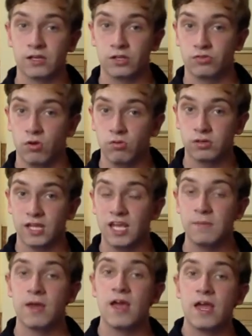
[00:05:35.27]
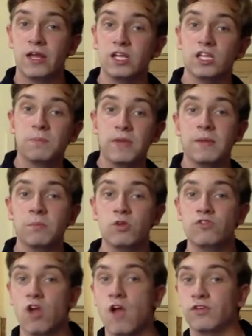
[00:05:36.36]
control scheme is being
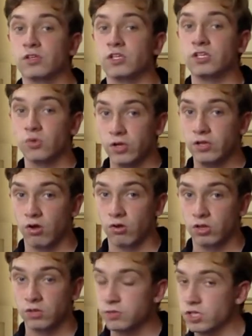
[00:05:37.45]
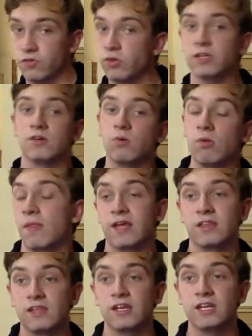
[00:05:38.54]
moved over to the Joy-Cons, which is really cool, and they
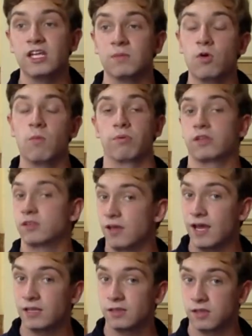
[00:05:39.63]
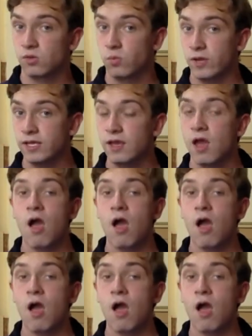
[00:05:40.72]
said it is more precise than the Wii.